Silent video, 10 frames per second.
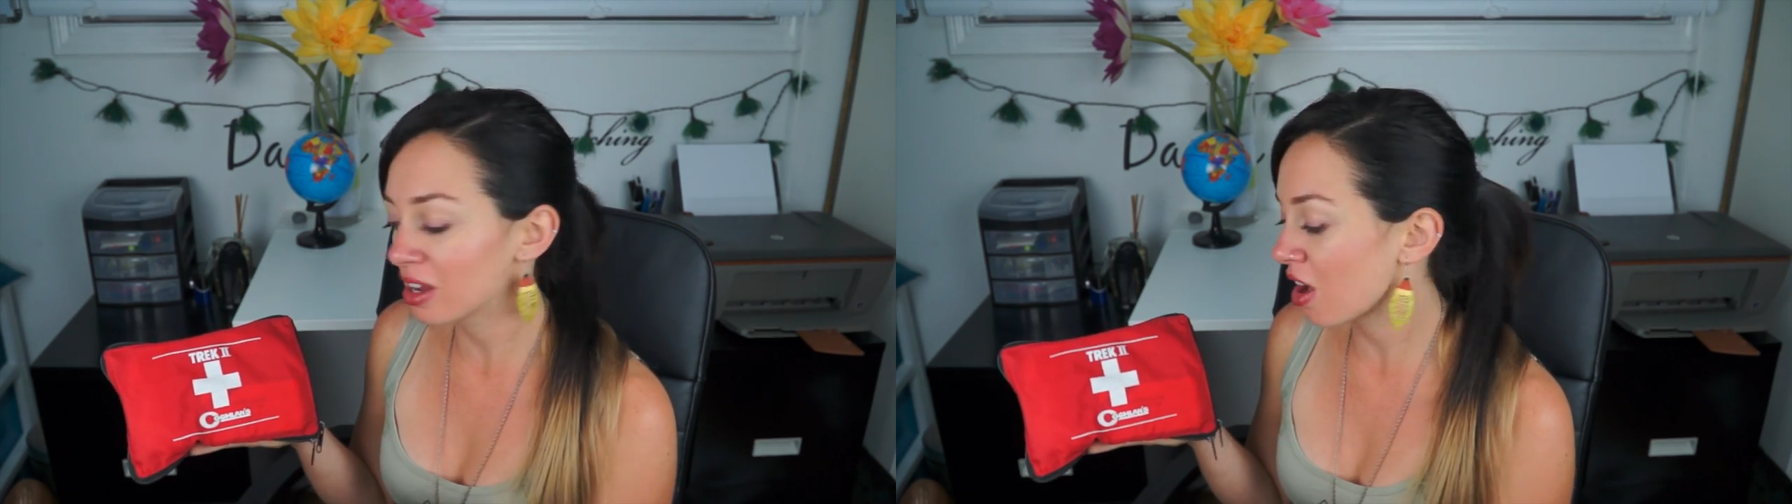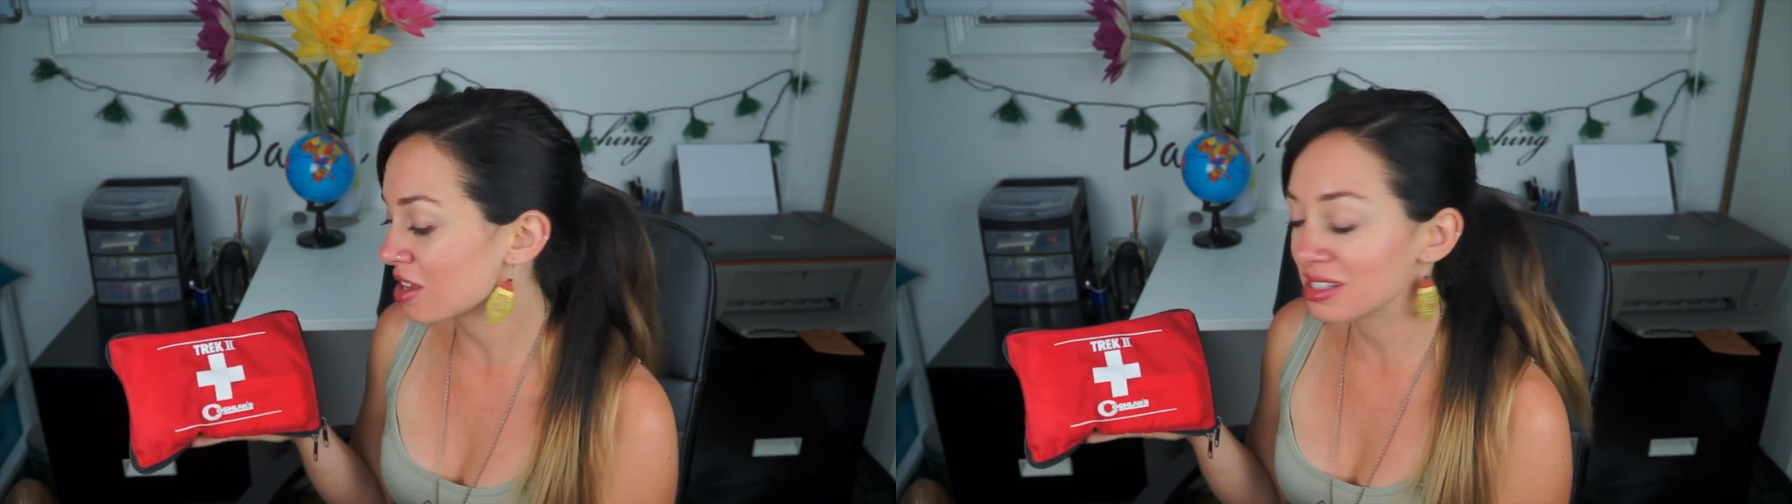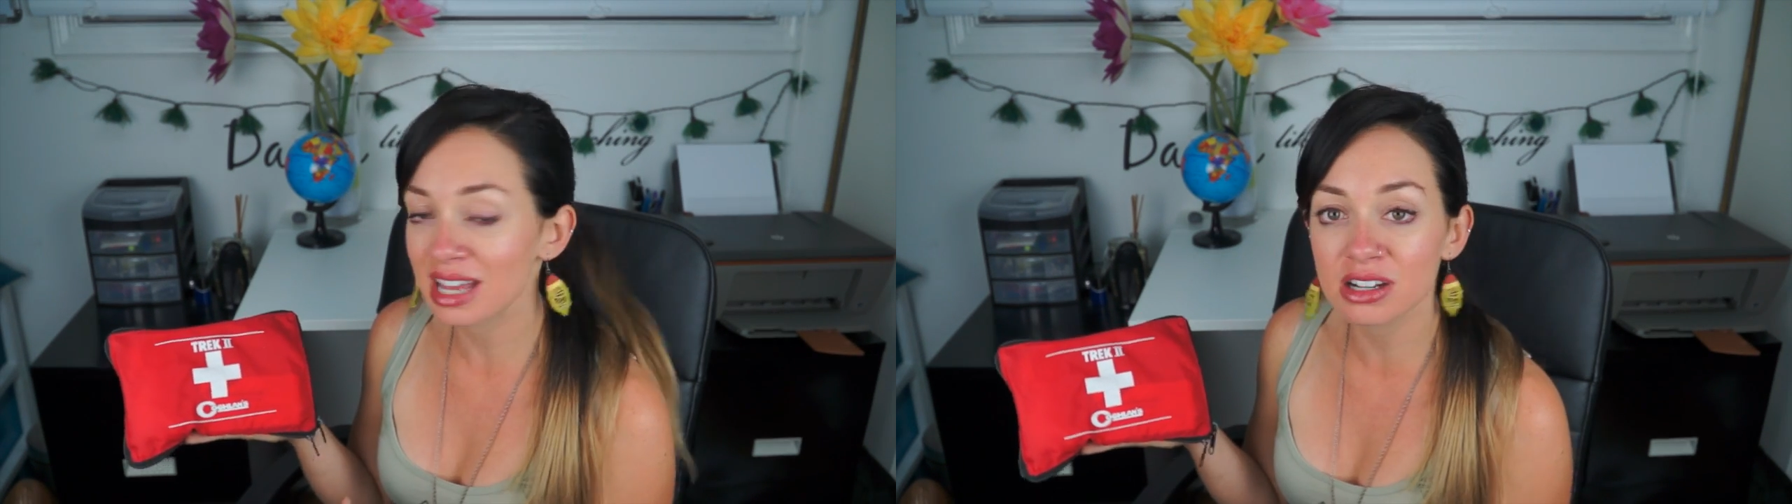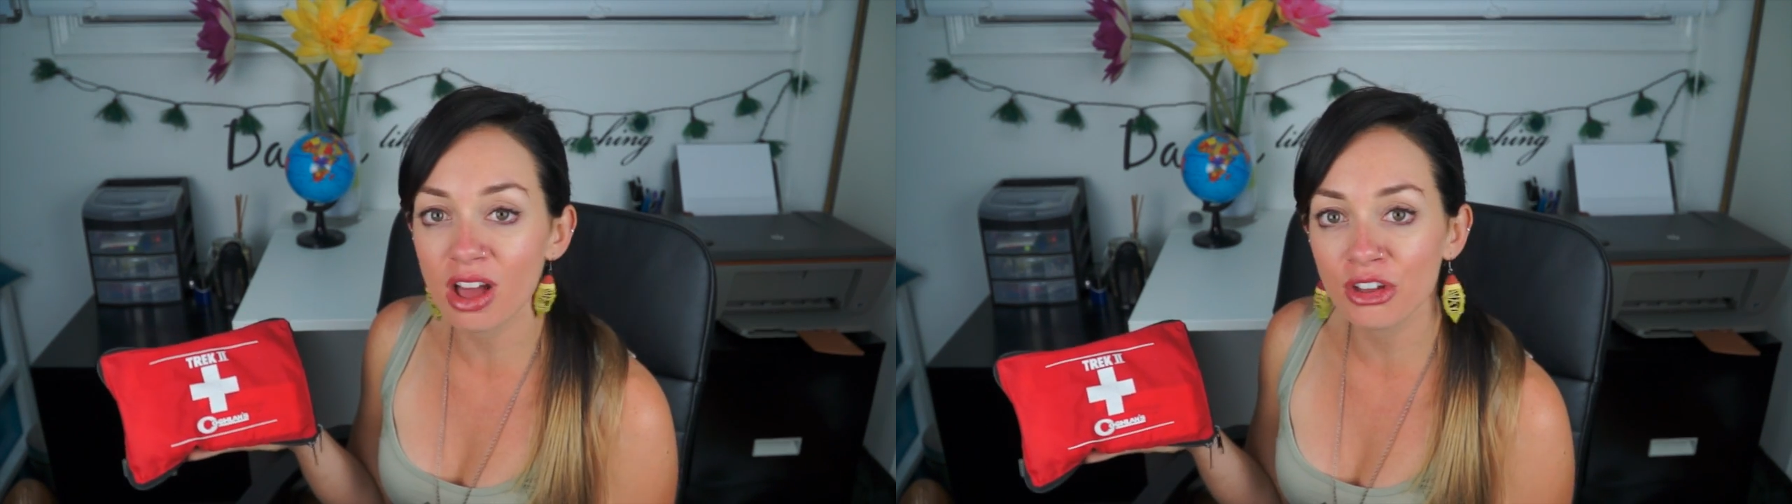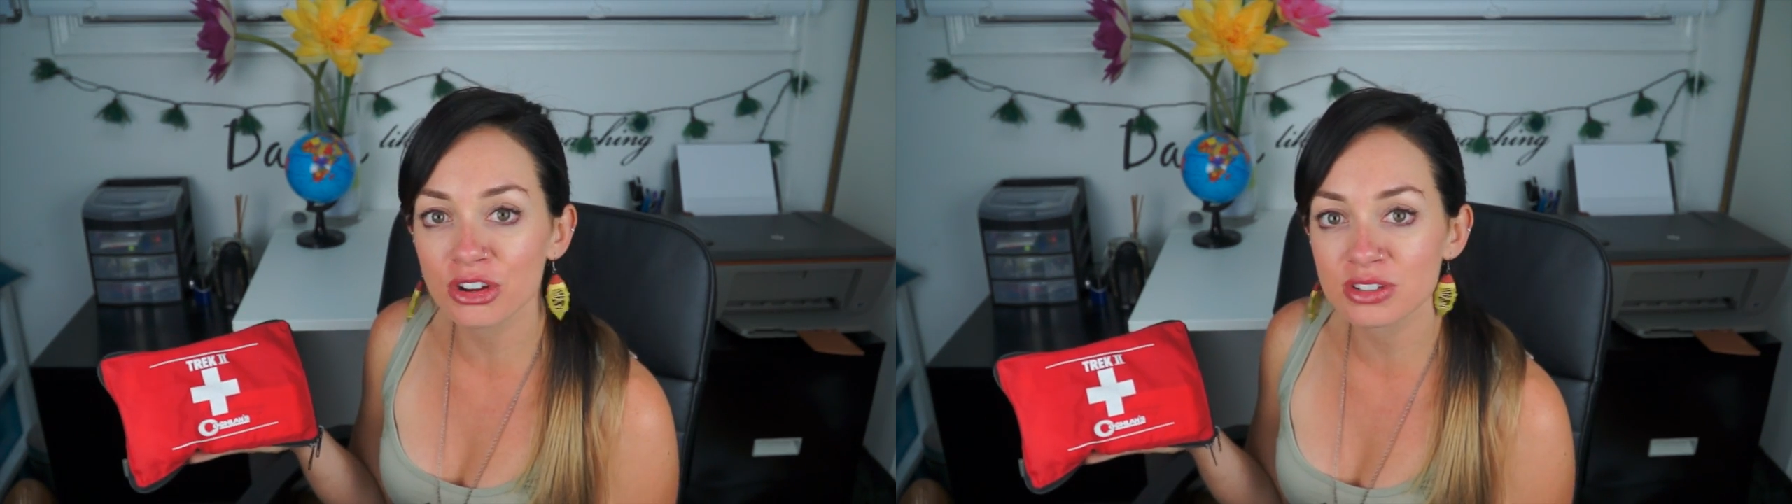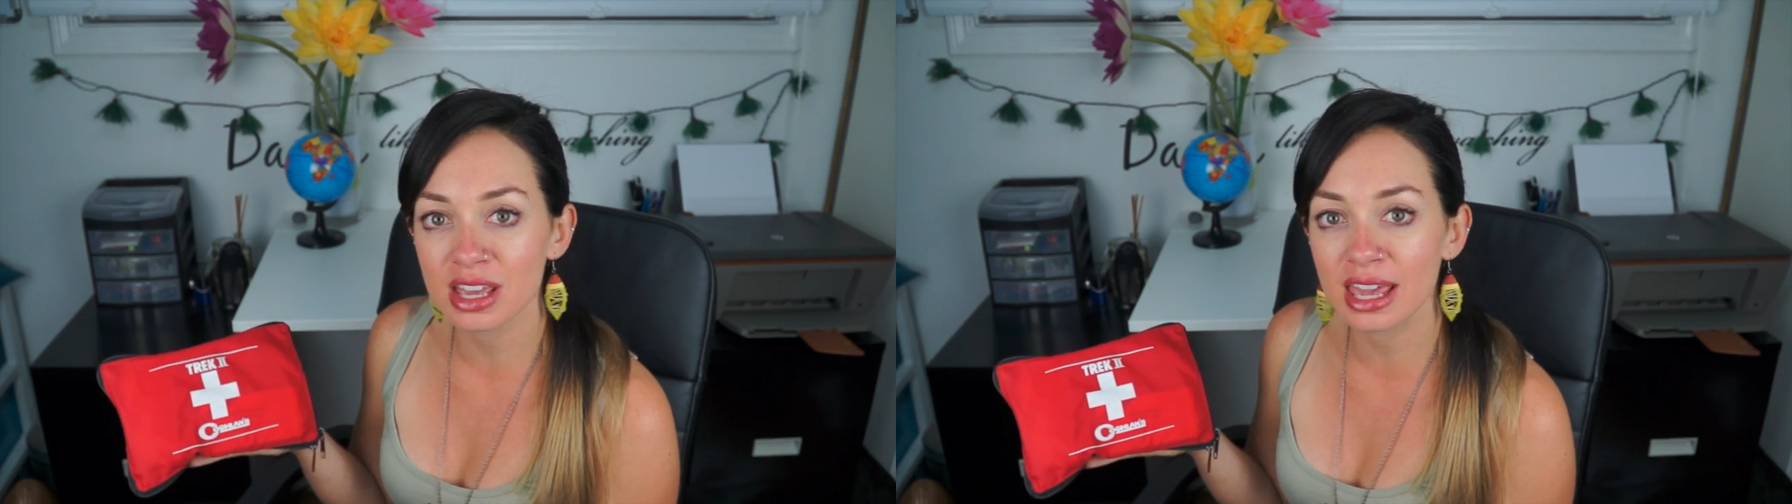It cost $10.